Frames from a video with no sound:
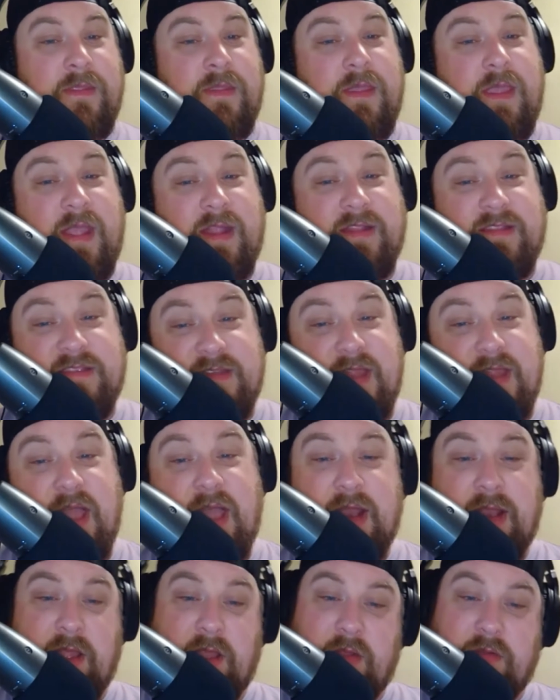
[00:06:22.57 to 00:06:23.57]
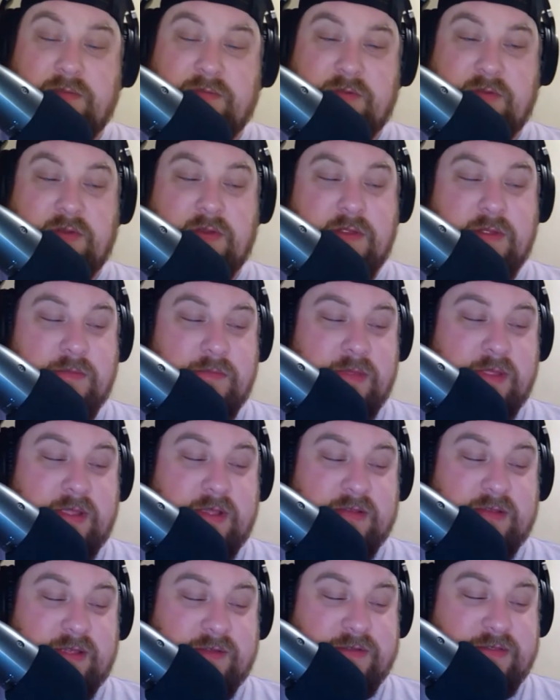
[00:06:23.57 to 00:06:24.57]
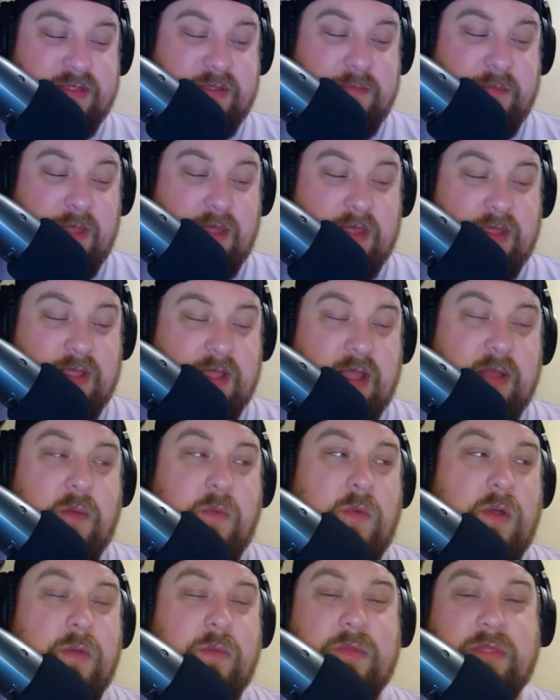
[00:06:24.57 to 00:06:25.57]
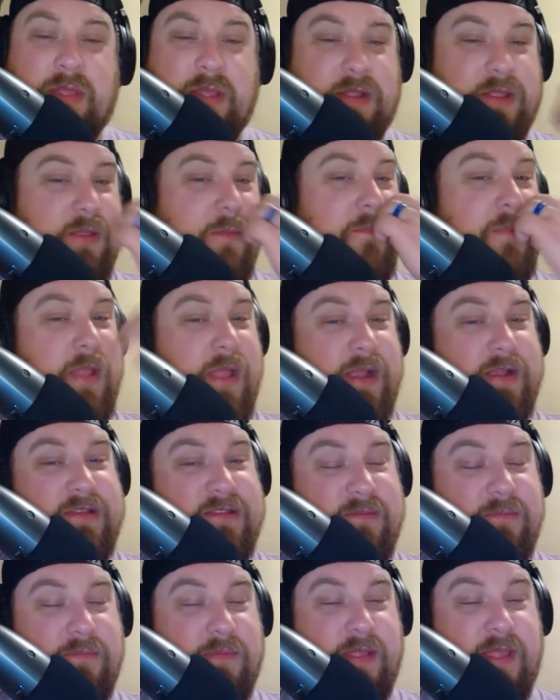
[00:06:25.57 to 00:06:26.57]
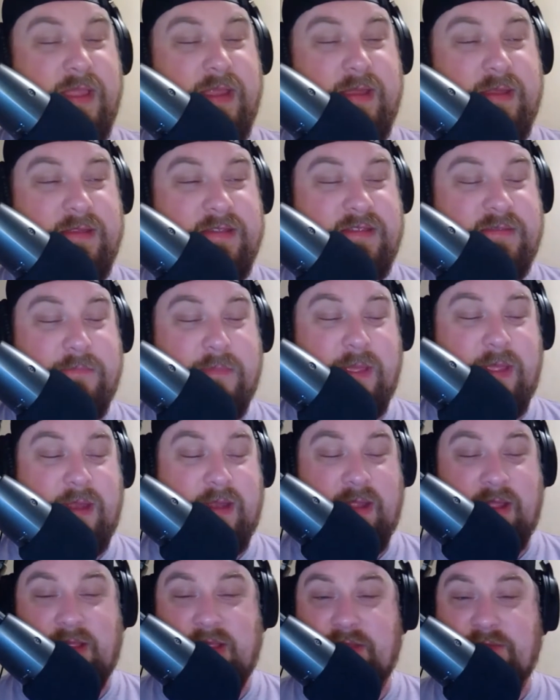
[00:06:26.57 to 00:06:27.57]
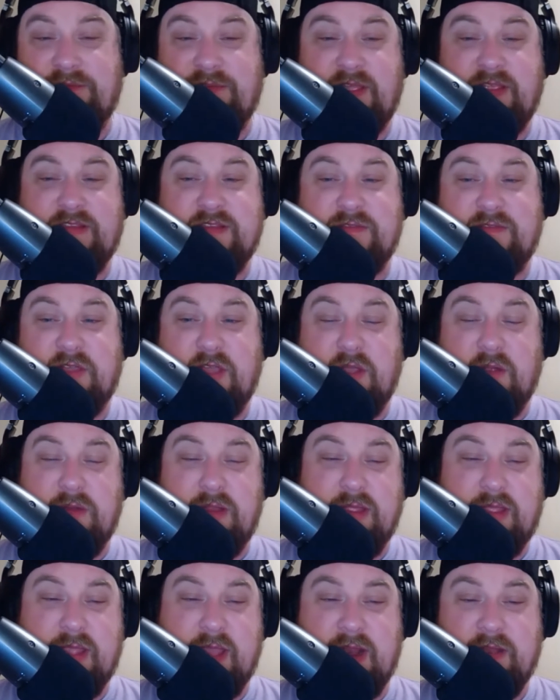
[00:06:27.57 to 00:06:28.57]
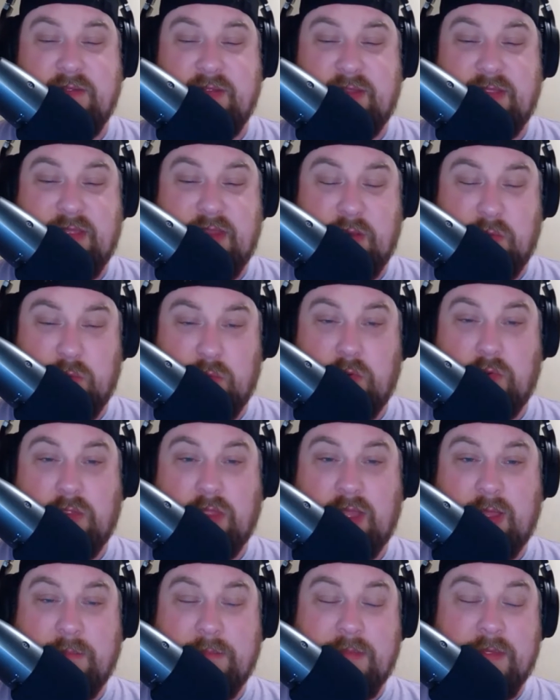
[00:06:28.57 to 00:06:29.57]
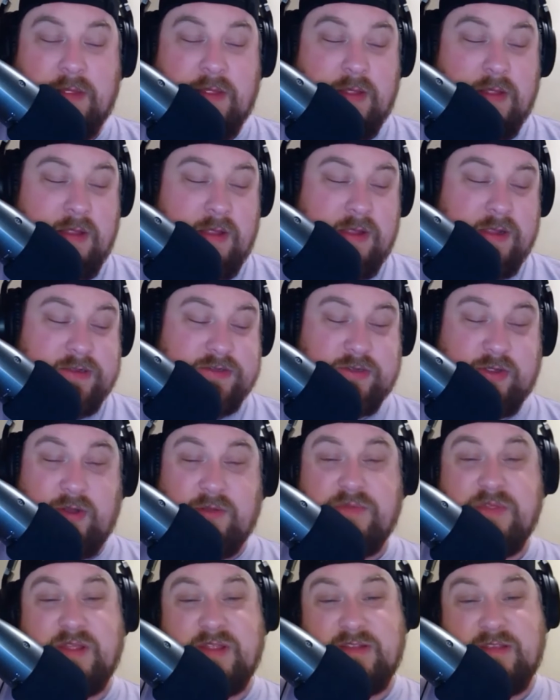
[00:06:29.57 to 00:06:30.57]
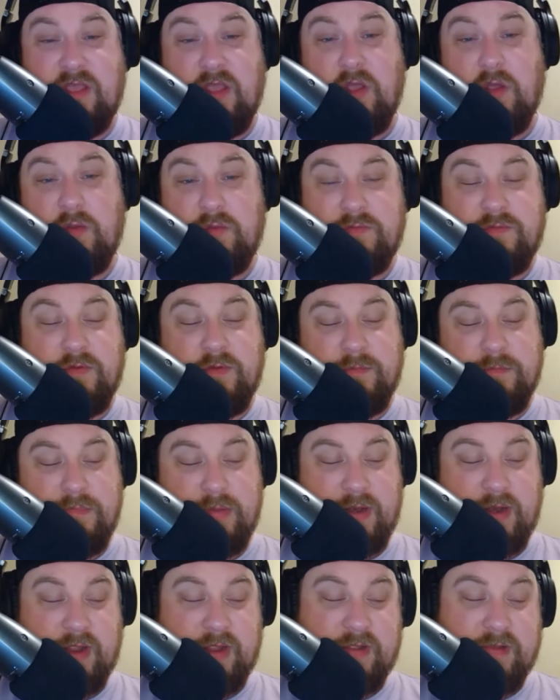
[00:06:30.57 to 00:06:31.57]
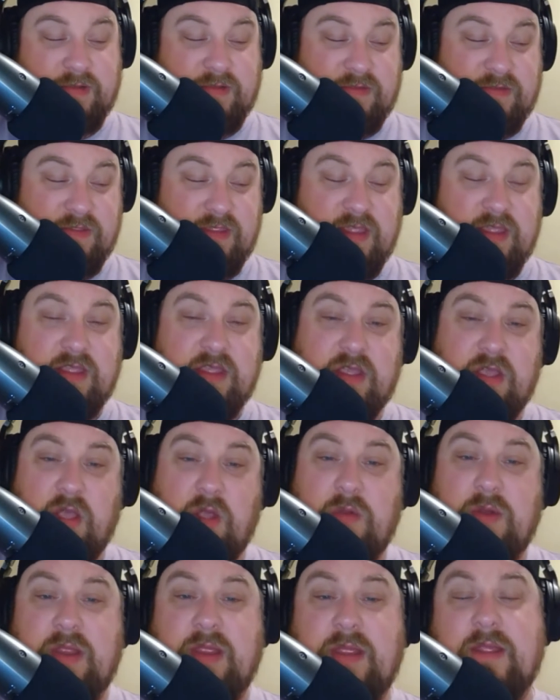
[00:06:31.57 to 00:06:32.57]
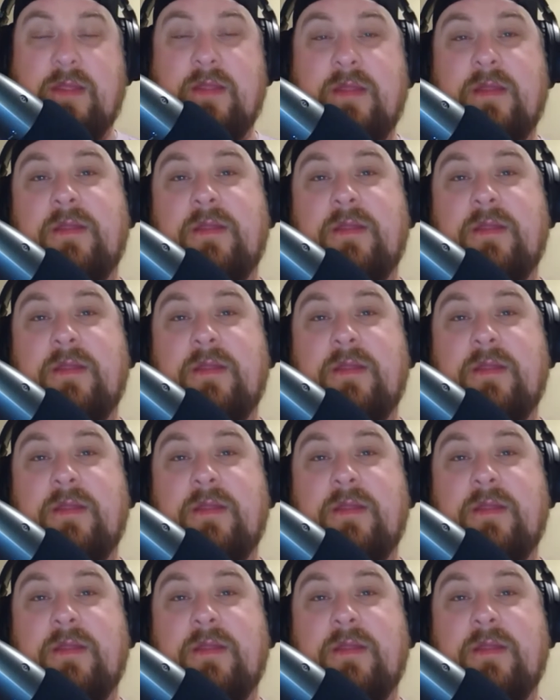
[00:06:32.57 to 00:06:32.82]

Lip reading: It's not over because obviously Malachi won with like the black spit in the face of Cody, kind of, and then a roll up. So I don't think it's over, but I could see Cody